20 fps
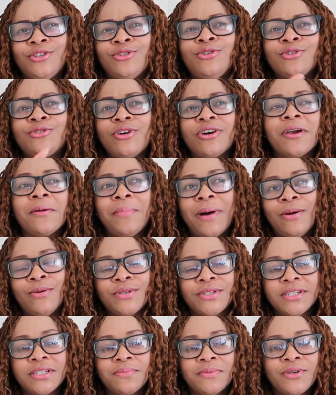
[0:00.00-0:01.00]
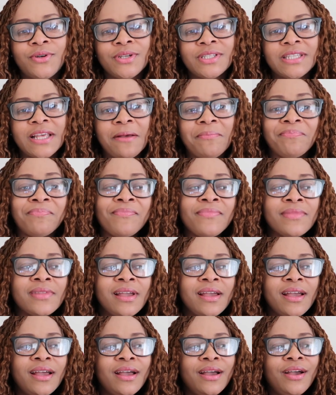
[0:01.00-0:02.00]
you know, talk about it because...
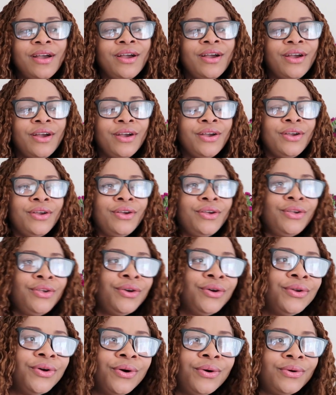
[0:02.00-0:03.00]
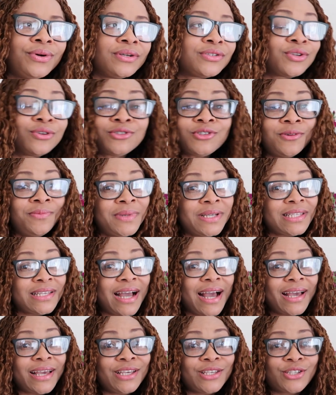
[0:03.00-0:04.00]
you know, social
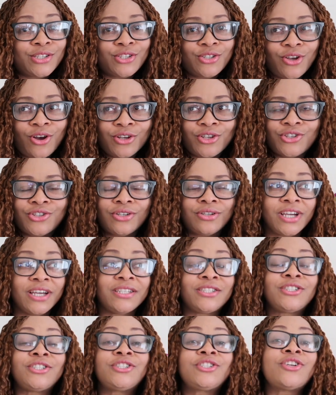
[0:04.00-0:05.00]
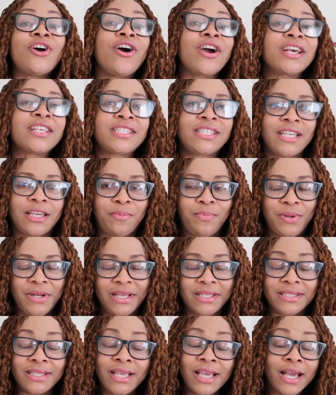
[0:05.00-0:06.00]
media is such a toxic
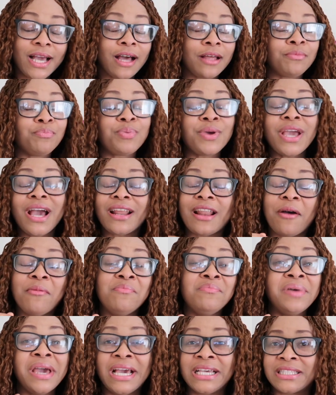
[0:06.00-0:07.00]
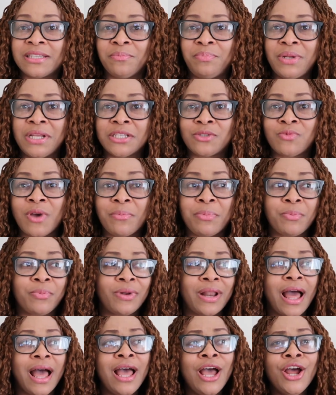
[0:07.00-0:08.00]
place. It can be an amazing place where
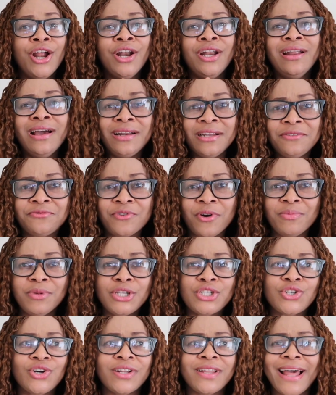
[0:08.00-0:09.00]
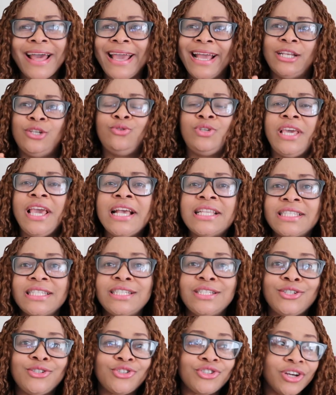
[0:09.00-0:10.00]
people are learning from each other,
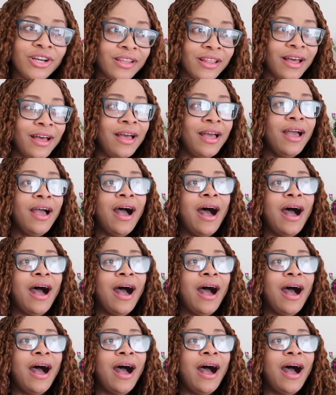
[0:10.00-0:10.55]
educating each other,